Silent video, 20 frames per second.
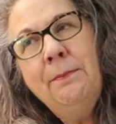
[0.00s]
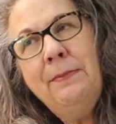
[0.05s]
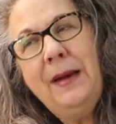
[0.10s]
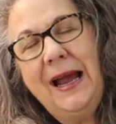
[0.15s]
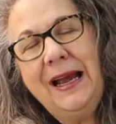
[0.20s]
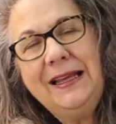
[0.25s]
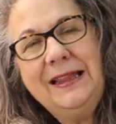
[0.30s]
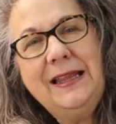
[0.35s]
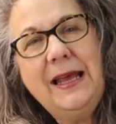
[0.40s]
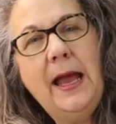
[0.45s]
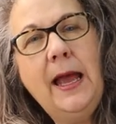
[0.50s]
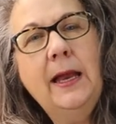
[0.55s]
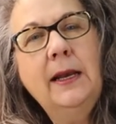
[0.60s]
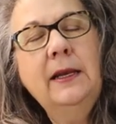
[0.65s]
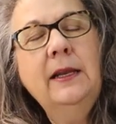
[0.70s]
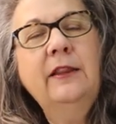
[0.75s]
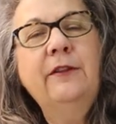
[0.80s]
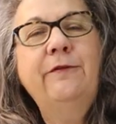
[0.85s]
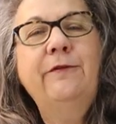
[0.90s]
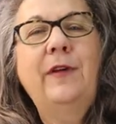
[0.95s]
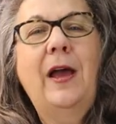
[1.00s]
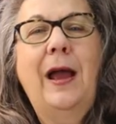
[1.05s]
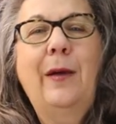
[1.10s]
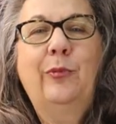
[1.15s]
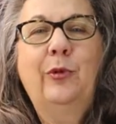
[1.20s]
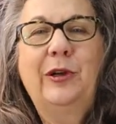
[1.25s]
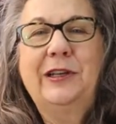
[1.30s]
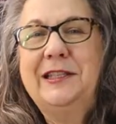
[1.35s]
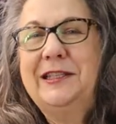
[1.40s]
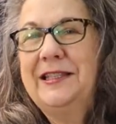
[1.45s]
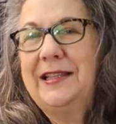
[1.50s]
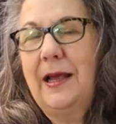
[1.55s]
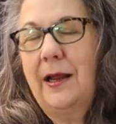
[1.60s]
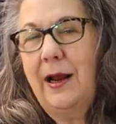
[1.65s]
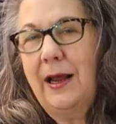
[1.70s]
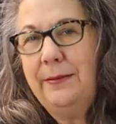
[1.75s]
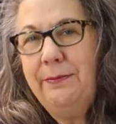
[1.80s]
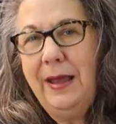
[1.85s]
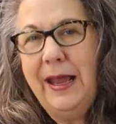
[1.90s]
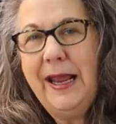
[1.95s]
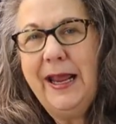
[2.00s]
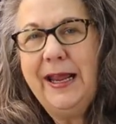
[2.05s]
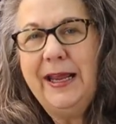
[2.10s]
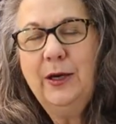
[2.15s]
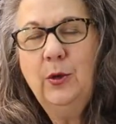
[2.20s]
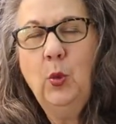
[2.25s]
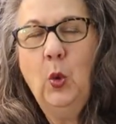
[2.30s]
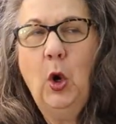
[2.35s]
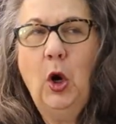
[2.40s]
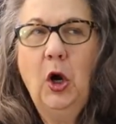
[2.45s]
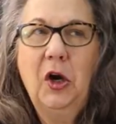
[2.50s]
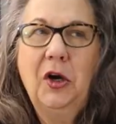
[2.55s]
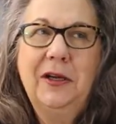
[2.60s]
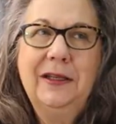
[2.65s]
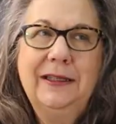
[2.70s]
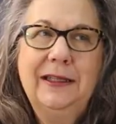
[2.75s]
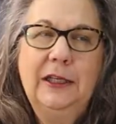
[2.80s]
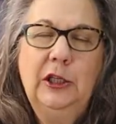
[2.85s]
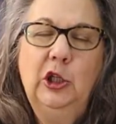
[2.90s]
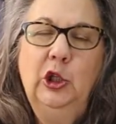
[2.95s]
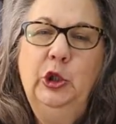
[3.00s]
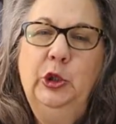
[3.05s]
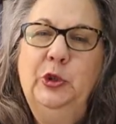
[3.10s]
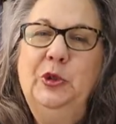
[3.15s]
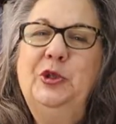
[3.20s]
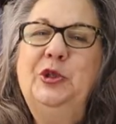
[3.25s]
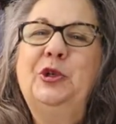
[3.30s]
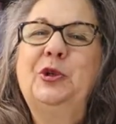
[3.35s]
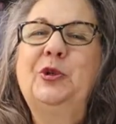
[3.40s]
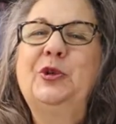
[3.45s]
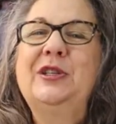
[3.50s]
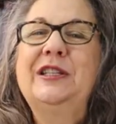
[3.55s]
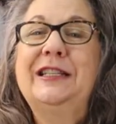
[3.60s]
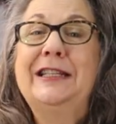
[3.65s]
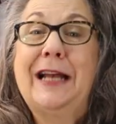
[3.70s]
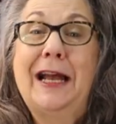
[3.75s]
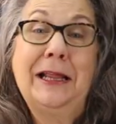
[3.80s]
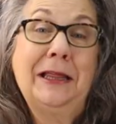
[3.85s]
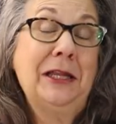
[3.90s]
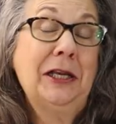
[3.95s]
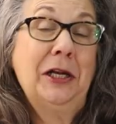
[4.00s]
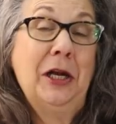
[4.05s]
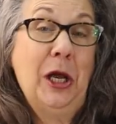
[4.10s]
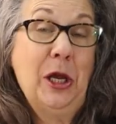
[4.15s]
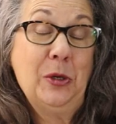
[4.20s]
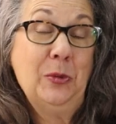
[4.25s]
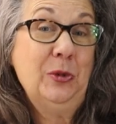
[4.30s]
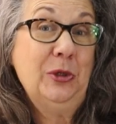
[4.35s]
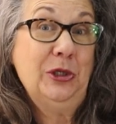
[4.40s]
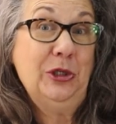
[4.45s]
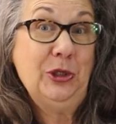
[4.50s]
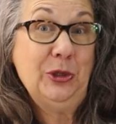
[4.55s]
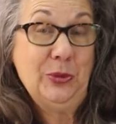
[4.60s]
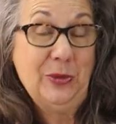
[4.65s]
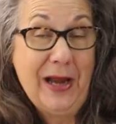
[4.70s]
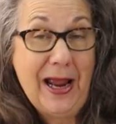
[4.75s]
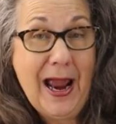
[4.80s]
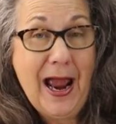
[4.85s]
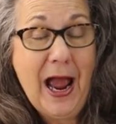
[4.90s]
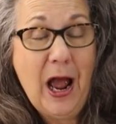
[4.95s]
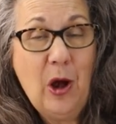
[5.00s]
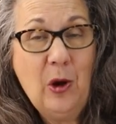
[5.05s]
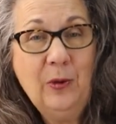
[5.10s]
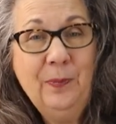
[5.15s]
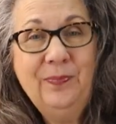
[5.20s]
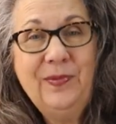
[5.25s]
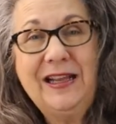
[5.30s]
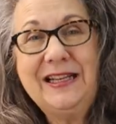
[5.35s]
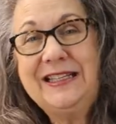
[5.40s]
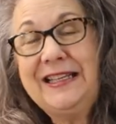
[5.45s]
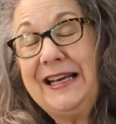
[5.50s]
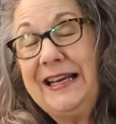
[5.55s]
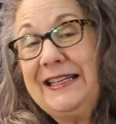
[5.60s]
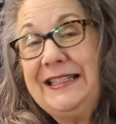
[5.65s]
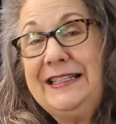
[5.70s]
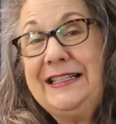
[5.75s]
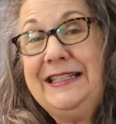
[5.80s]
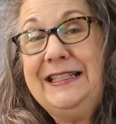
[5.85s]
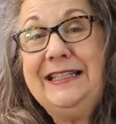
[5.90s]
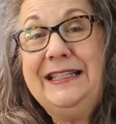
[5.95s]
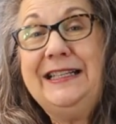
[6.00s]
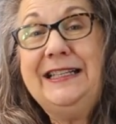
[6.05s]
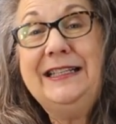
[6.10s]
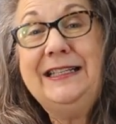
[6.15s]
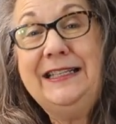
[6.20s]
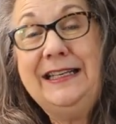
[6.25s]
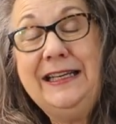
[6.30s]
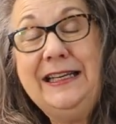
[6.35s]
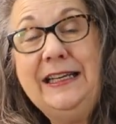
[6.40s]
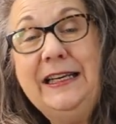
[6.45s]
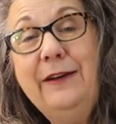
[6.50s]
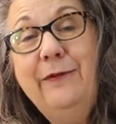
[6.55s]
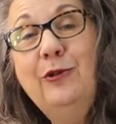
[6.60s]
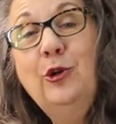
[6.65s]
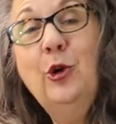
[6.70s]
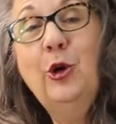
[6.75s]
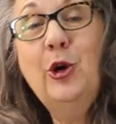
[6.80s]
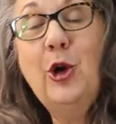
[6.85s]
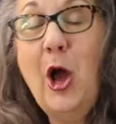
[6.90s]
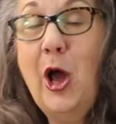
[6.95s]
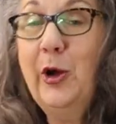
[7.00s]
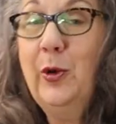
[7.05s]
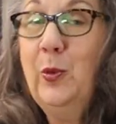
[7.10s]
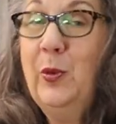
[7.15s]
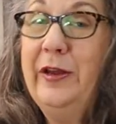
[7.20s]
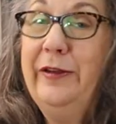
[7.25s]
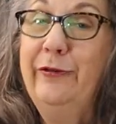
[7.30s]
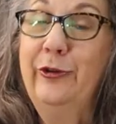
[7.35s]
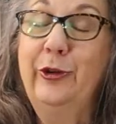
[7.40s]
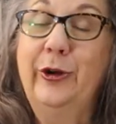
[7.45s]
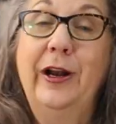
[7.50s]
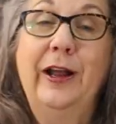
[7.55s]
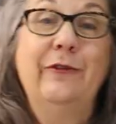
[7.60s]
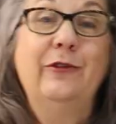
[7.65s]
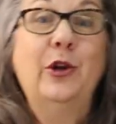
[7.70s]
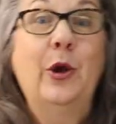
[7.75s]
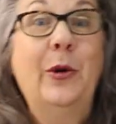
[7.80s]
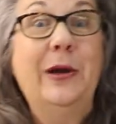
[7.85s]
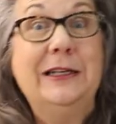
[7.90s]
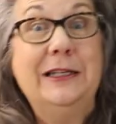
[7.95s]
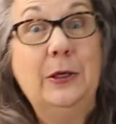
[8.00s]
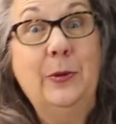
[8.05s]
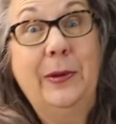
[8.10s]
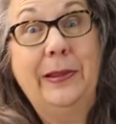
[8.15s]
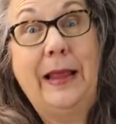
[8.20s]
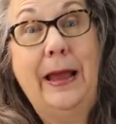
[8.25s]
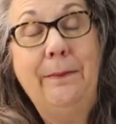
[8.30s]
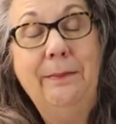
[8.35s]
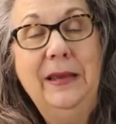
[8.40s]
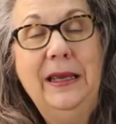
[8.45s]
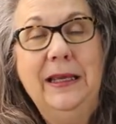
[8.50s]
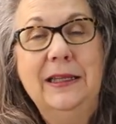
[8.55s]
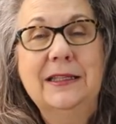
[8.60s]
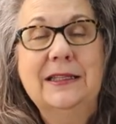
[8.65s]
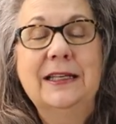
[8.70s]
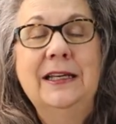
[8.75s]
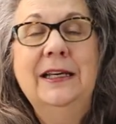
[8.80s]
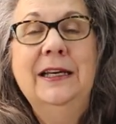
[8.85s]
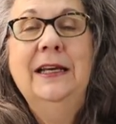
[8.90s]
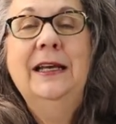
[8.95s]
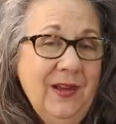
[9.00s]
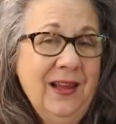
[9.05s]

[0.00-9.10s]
Back then, the fabrics that I made were a little looser set than I would do now. That's S-E-T-T if you're not a weaver and have no idea what that means.